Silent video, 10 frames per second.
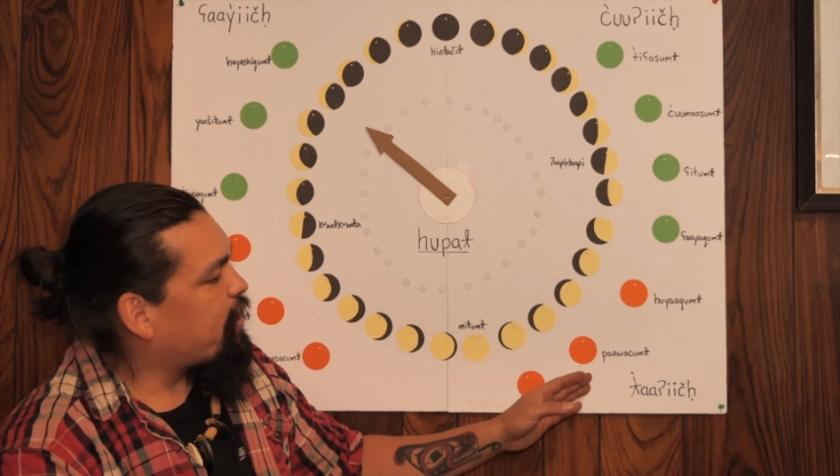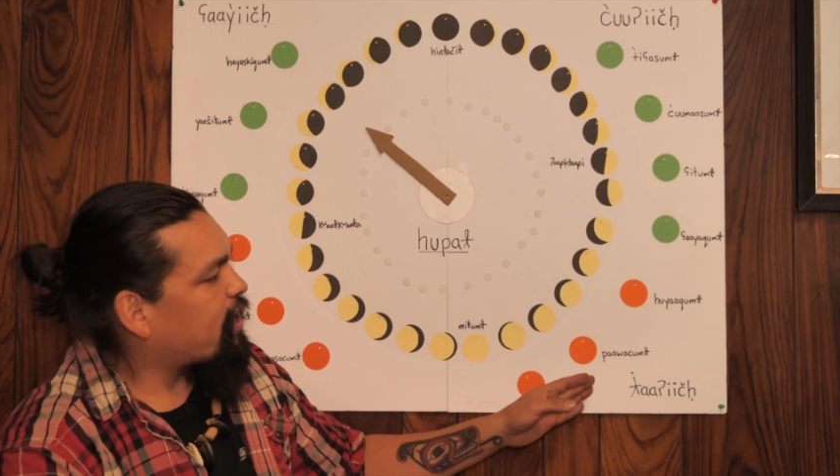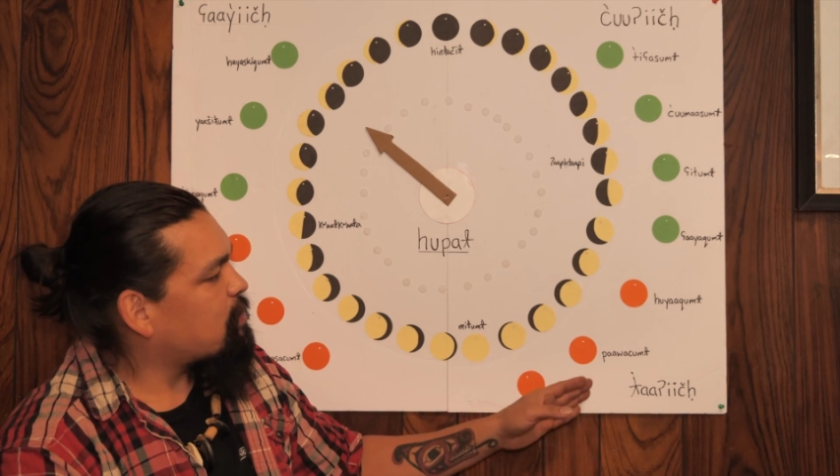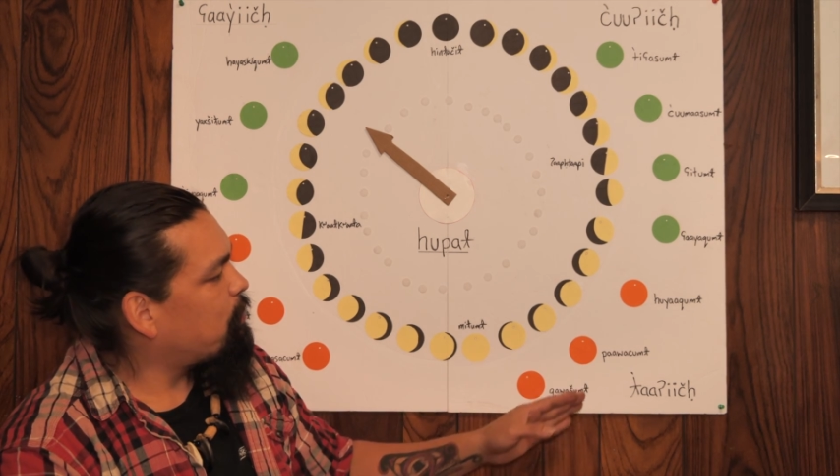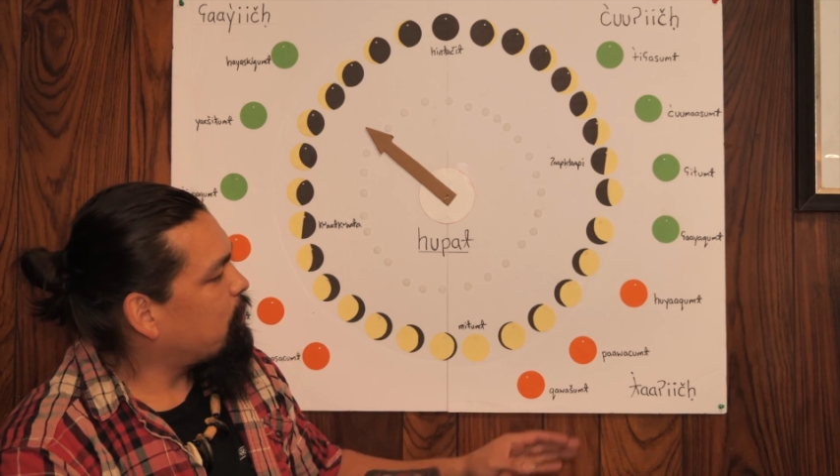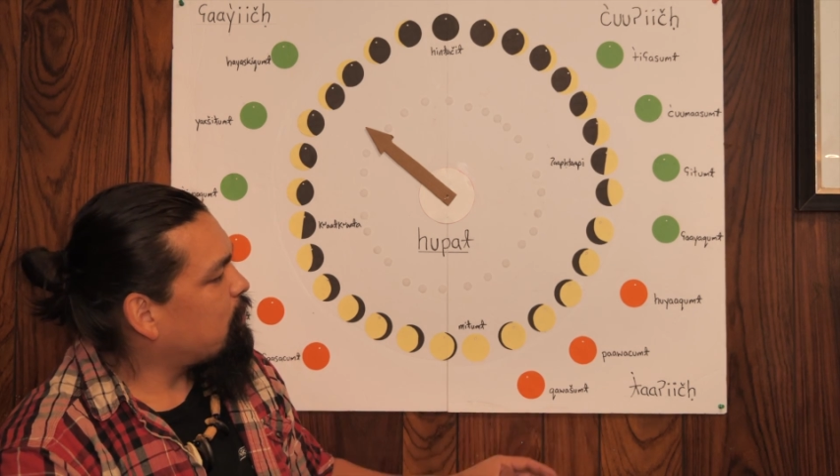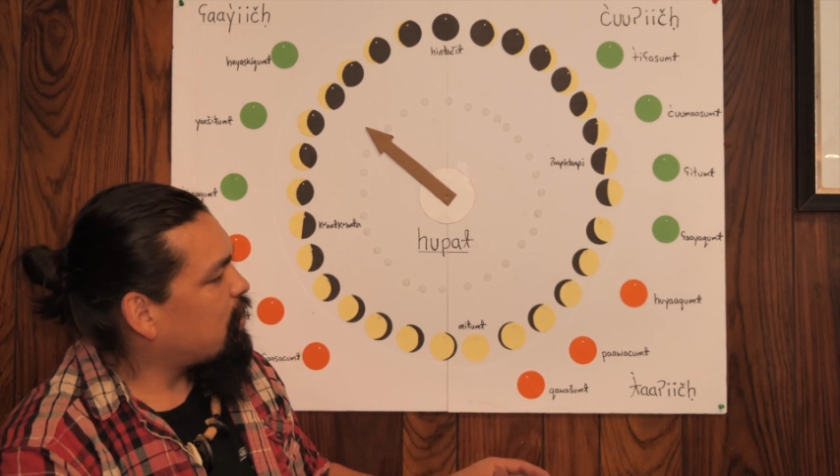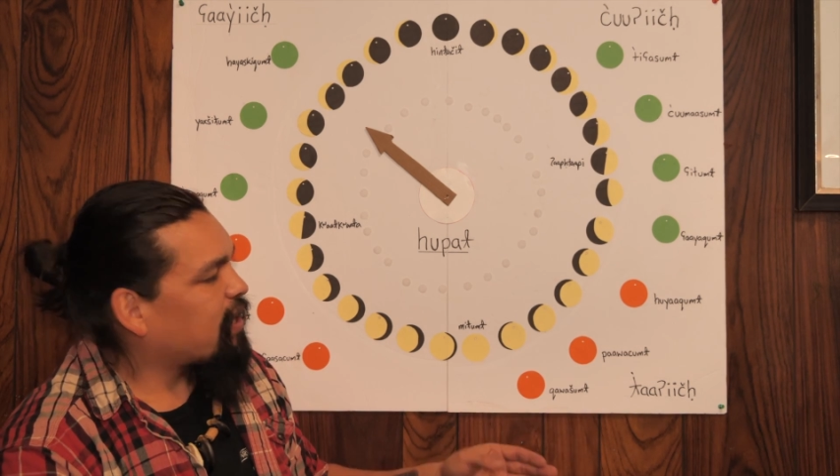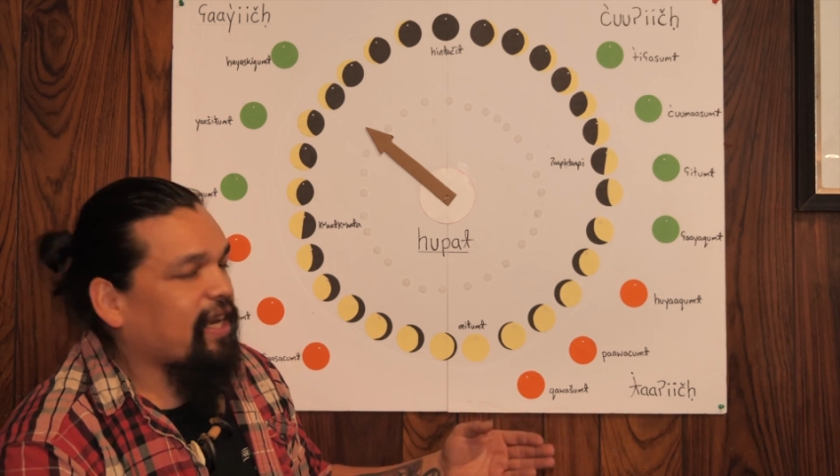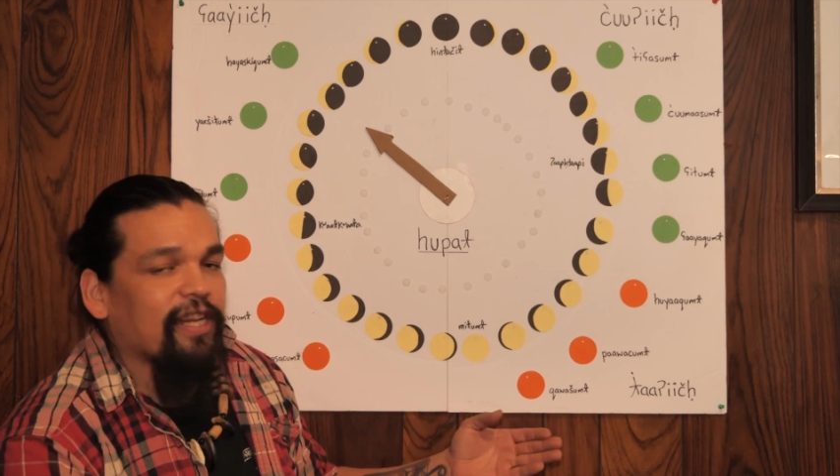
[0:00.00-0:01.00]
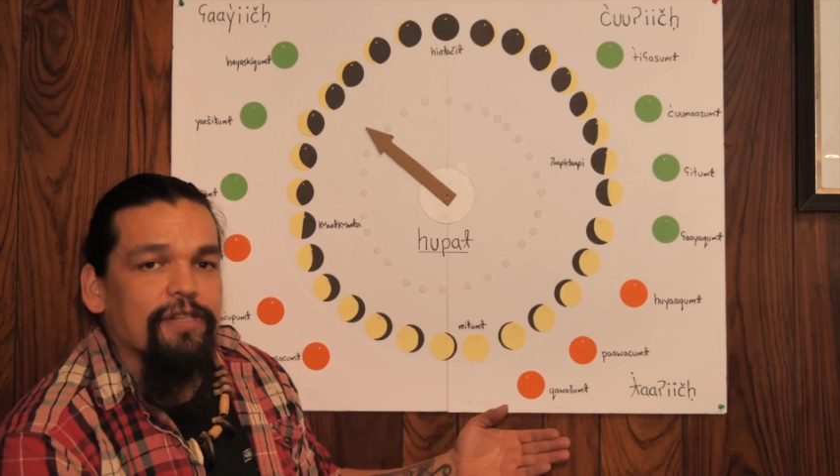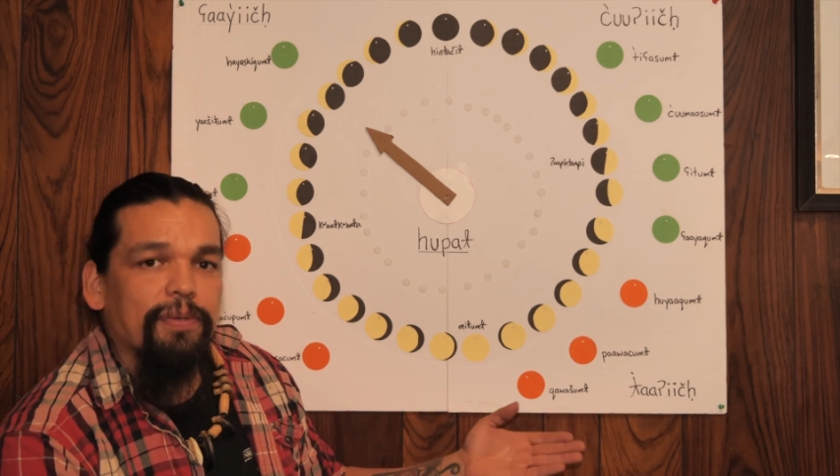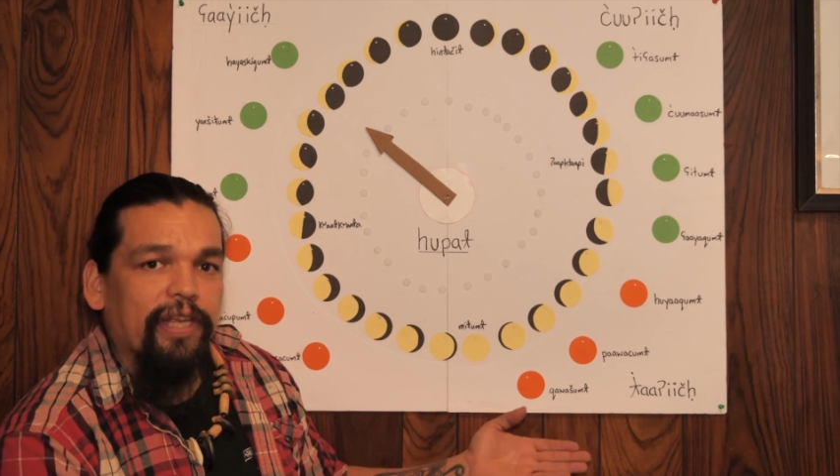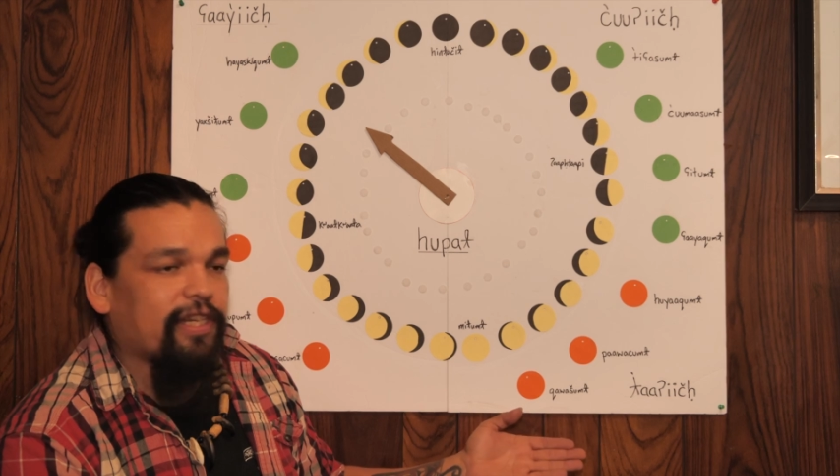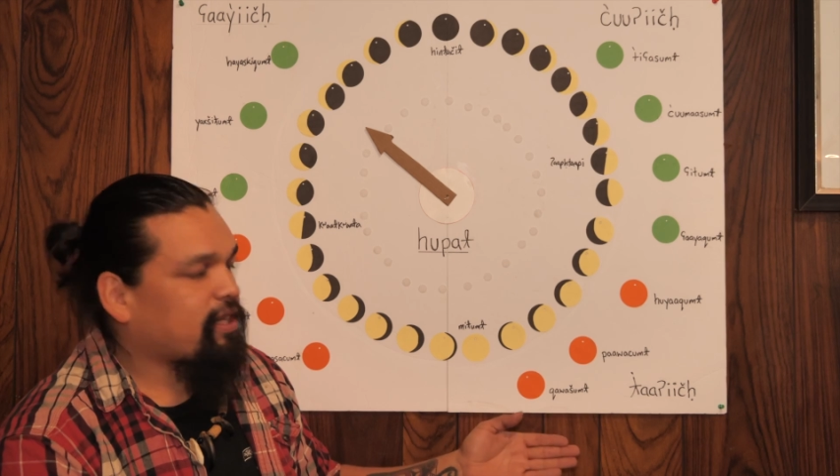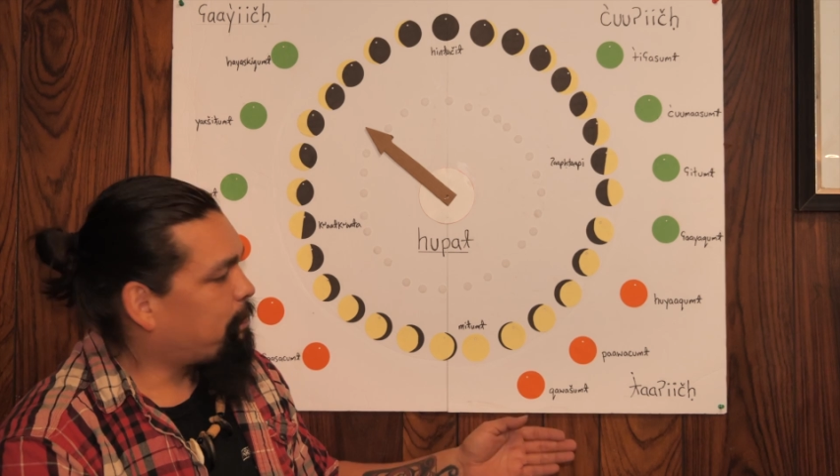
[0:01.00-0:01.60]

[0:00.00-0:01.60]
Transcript: The next moon, again, is related